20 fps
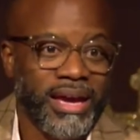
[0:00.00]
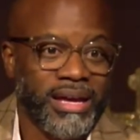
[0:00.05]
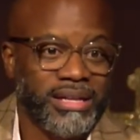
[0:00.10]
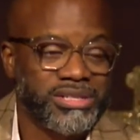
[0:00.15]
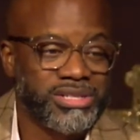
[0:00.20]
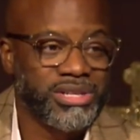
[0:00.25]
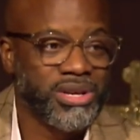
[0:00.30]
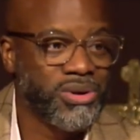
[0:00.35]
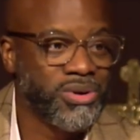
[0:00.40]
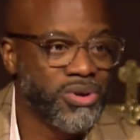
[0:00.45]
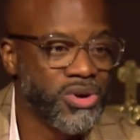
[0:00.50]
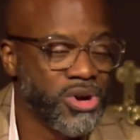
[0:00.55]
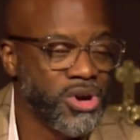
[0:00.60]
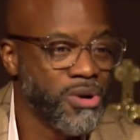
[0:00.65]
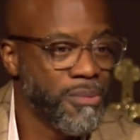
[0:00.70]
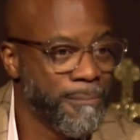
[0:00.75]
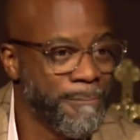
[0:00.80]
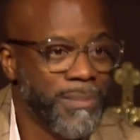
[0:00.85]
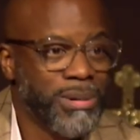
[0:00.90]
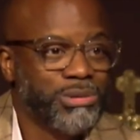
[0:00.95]
And so
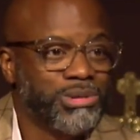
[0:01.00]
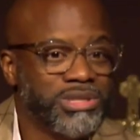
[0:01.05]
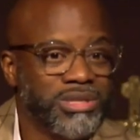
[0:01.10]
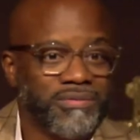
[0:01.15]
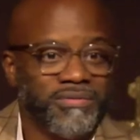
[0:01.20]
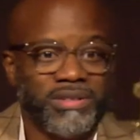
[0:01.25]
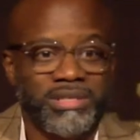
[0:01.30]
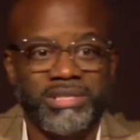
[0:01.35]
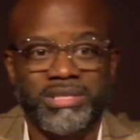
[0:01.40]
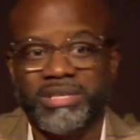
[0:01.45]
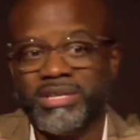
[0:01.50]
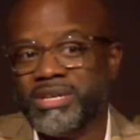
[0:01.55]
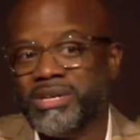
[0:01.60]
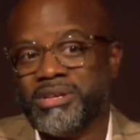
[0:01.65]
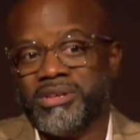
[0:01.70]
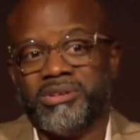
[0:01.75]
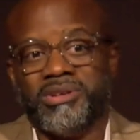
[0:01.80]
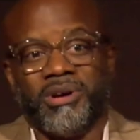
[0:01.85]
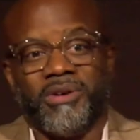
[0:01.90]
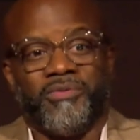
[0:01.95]
most of us,
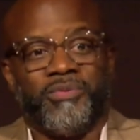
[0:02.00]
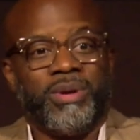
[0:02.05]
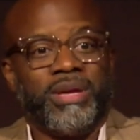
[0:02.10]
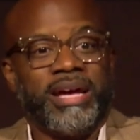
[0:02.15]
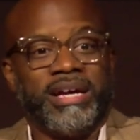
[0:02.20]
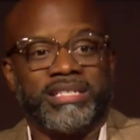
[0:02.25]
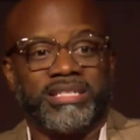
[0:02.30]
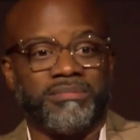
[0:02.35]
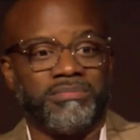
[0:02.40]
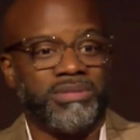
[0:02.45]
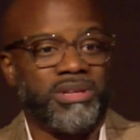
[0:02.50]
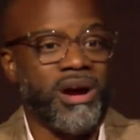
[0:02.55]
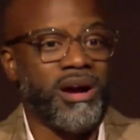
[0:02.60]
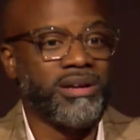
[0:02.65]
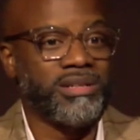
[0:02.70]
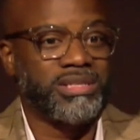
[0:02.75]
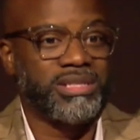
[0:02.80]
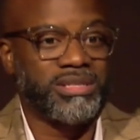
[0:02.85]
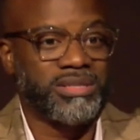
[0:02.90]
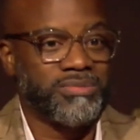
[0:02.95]
you know, if we got some
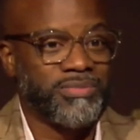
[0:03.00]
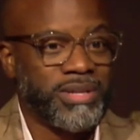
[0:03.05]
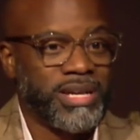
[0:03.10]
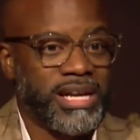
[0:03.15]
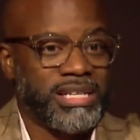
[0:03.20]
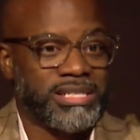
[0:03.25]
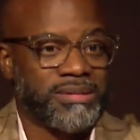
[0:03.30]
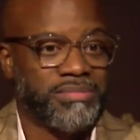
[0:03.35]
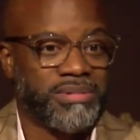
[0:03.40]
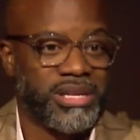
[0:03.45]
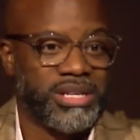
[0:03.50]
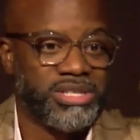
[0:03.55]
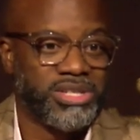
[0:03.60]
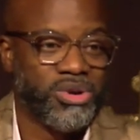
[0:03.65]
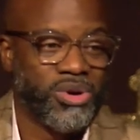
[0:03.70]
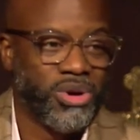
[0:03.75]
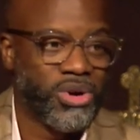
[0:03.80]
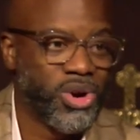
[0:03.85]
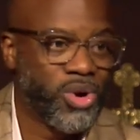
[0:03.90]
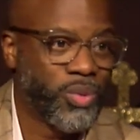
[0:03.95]
darks, we got some things
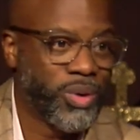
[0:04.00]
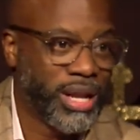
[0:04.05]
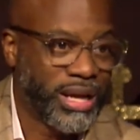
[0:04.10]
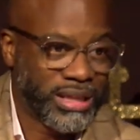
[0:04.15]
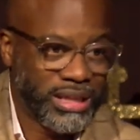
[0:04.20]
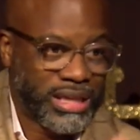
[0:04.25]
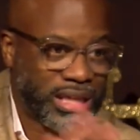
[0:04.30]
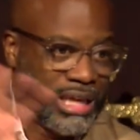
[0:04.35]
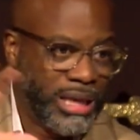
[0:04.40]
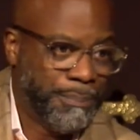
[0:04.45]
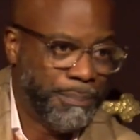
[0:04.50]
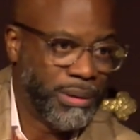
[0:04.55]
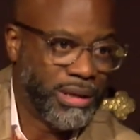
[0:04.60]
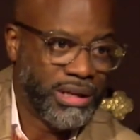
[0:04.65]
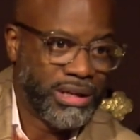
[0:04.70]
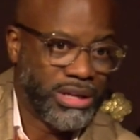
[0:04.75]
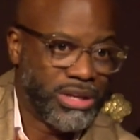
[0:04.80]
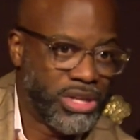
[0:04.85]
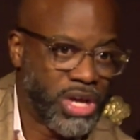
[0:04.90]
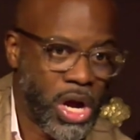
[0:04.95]
going on, we like to keep it
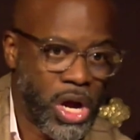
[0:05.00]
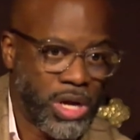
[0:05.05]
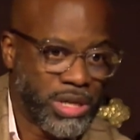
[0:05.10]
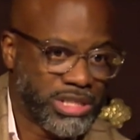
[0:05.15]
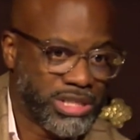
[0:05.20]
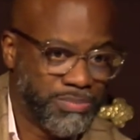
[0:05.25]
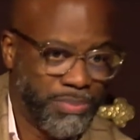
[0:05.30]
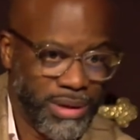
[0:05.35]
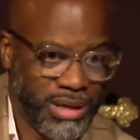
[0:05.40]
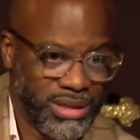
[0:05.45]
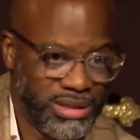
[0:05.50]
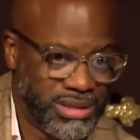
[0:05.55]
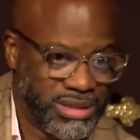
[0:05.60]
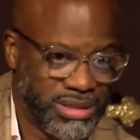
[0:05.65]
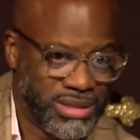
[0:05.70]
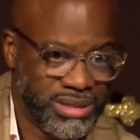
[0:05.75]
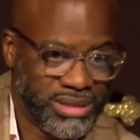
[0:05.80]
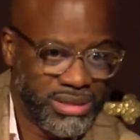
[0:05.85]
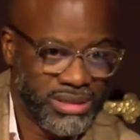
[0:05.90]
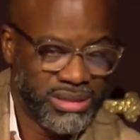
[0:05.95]
in the dark
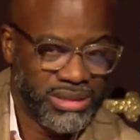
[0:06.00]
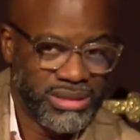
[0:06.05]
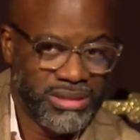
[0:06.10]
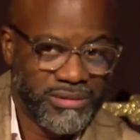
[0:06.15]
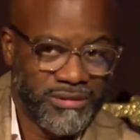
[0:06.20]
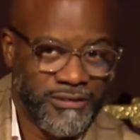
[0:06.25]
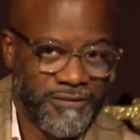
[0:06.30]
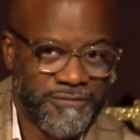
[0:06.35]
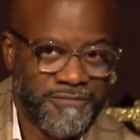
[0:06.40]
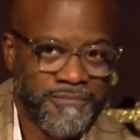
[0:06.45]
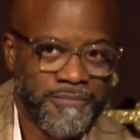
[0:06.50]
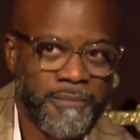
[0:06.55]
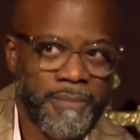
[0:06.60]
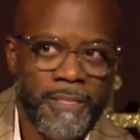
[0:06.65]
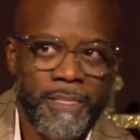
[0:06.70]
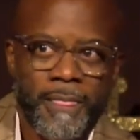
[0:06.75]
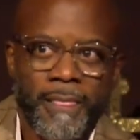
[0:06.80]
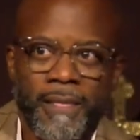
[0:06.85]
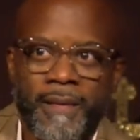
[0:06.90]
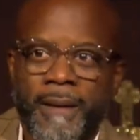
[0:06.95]
space.
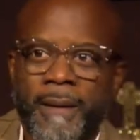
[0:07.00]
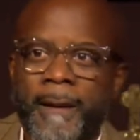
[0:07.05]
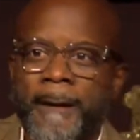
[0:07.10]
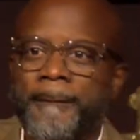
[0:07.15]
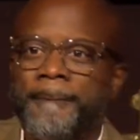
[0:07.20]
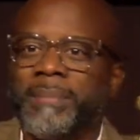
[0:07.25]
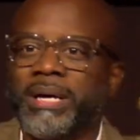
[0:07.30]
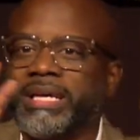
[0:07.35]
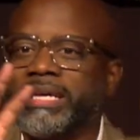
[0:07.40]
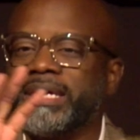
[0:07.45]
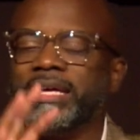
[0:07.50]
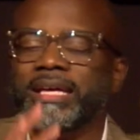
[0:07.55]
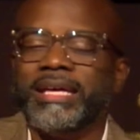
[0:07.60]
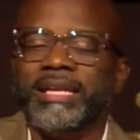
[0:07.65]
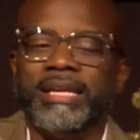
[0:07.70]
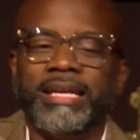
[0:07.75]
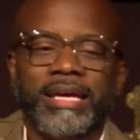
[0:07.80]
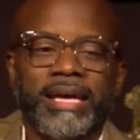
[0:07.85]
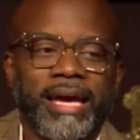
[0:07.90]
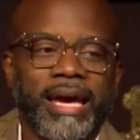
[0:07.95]
But,
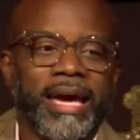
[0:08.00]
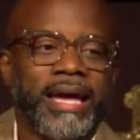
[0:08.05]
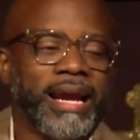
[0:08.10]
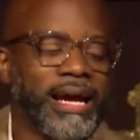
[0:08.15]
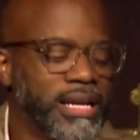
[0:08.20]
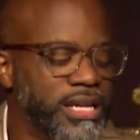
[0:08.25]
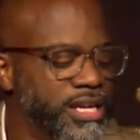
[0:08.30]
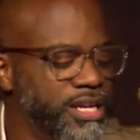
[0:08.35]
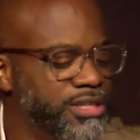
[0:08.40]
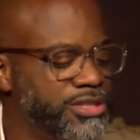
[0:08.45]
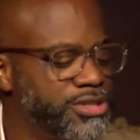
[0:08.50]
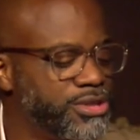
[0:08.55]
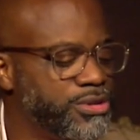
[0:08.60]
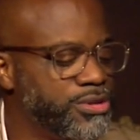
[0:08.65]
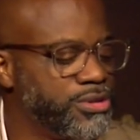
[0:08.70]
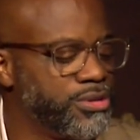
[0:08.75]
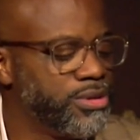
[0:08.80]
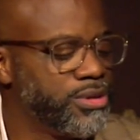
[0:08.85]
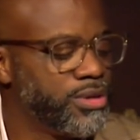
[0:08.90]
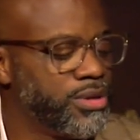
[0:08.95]
and, and I need
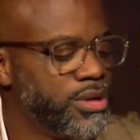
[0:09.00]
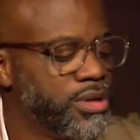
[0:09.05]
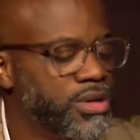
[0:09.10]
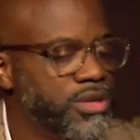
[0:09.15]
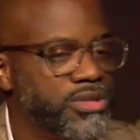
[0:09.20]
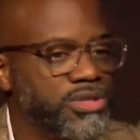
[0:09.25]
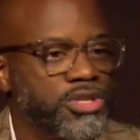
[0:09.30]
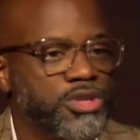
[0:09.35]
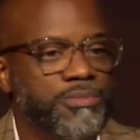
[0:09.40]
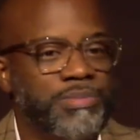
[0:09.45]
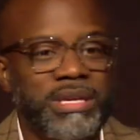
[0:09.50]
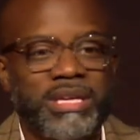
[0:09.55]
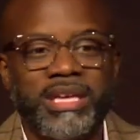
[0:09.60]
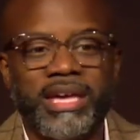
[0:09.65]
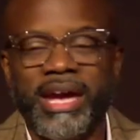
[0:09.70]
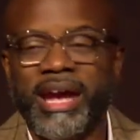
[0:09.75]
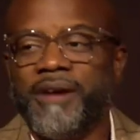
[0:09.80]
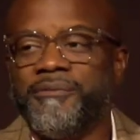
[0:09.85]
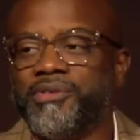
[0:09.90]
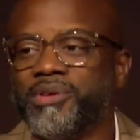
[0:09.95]
you to be
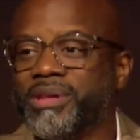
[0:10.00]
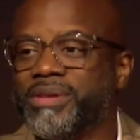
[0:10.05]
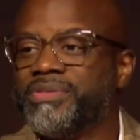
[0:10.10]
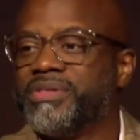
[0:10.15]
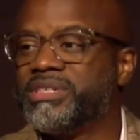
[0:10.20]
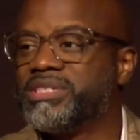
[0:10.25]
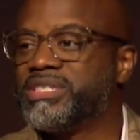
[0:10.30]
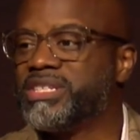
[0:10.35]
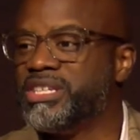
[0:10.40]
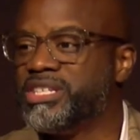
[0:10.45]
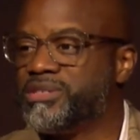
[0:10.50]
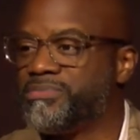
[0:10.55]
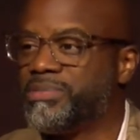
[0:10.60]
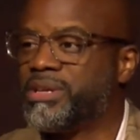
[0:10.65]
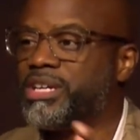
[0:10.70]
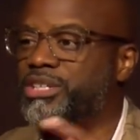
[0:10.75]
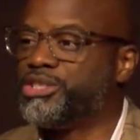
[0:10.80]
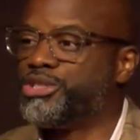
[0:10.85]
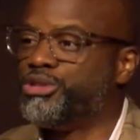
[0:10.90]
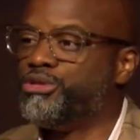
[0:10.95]
careful in this season
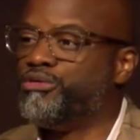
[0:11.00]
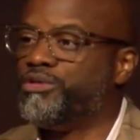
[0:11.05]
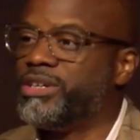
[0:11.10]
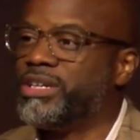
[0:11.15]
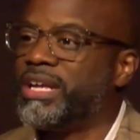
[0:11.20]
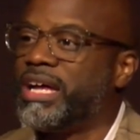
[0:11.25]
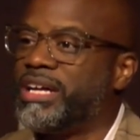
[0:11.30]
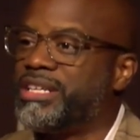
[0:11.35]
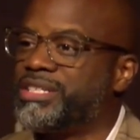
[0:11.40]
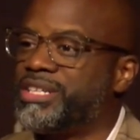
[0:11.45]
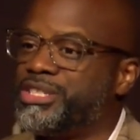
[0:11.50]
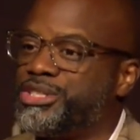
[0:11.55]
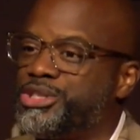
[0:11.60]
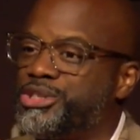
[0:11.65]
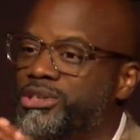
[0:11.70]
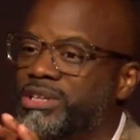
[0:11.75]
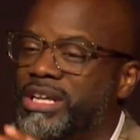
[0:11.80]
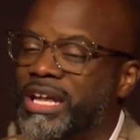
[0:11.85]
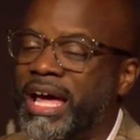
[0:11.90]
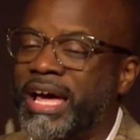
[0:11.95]
because you realize that
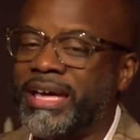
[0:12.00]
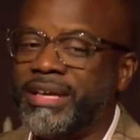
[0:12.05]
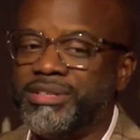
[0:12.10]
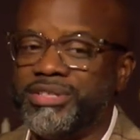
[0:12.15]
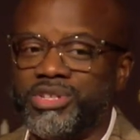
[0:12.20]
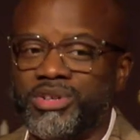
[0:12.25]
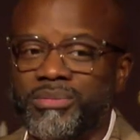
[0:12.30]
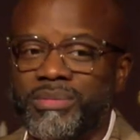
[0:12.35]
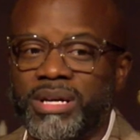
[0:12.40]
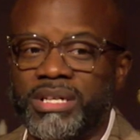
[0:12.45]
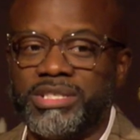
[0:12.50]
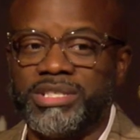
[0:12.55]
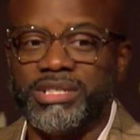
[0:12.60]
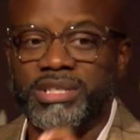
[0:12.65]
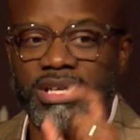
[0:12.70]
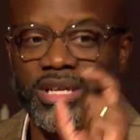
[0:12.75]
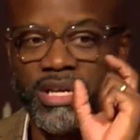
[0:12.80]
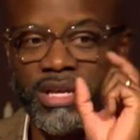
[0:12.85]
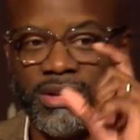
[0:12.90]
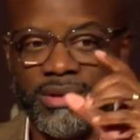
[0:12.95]
your light so much.
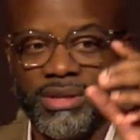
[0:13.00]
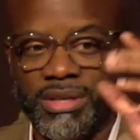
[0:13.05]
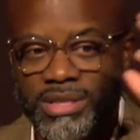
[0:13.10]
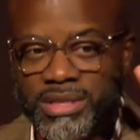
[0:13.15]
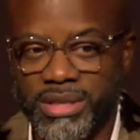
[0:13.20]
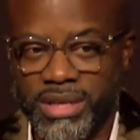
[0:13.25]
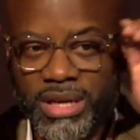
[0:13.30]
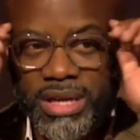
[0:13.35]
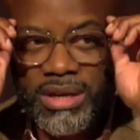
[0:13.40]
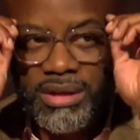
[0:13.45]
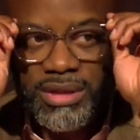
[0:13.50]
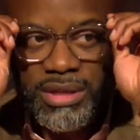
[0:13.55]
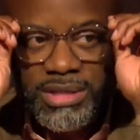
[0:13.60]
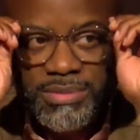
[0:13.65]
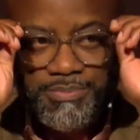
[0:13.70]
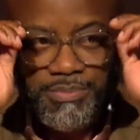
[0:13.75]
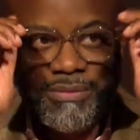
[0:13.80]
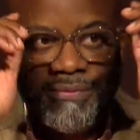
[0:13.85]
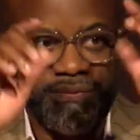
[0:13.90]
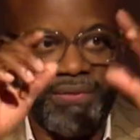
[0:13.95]
Hear this, hear this
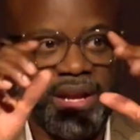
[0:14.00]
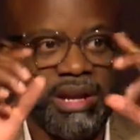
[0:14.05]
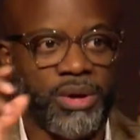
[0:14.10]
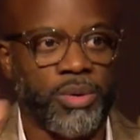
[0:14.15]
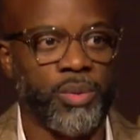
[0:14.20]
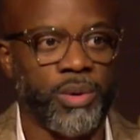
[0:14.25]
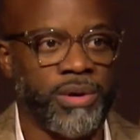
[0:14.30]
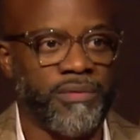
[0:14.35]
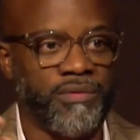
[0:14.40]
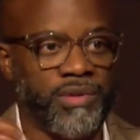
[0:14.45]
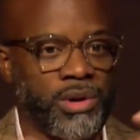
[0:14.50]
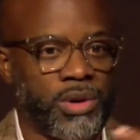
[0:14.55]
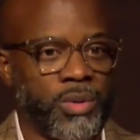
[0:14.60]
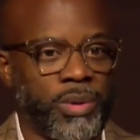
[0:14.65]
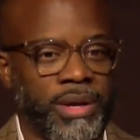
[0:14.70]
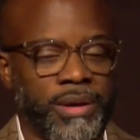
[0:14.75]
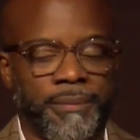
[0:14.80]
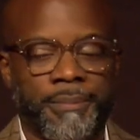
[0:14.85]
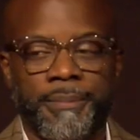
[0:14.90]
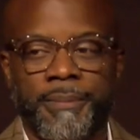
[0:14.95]
prophetic word real
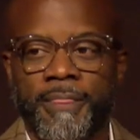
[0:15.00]
quick.